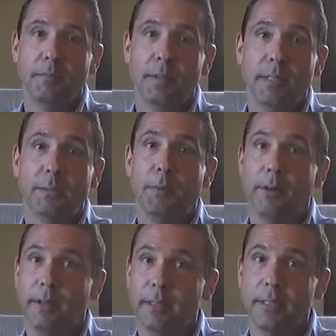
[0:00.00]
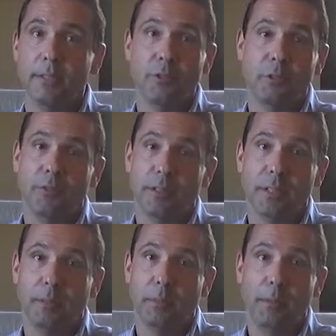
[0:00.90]
experience and service
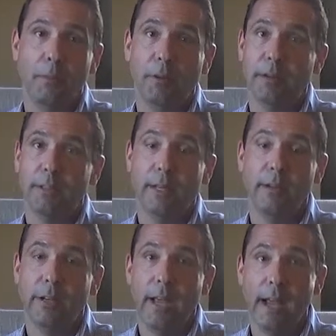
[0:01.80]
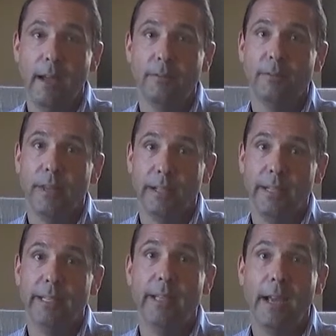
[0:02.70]
that people are entitled to have and
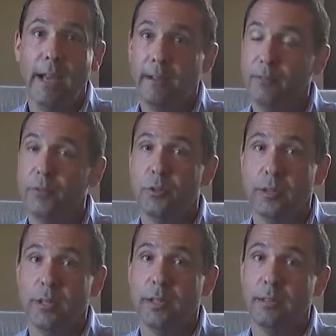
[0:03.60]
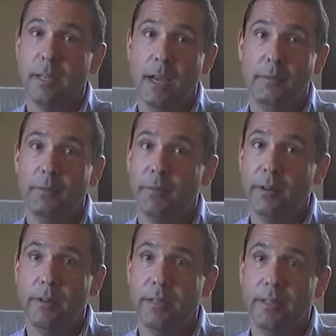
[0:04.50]
need to have during a time of
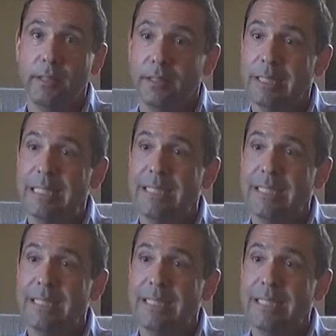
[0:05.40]
very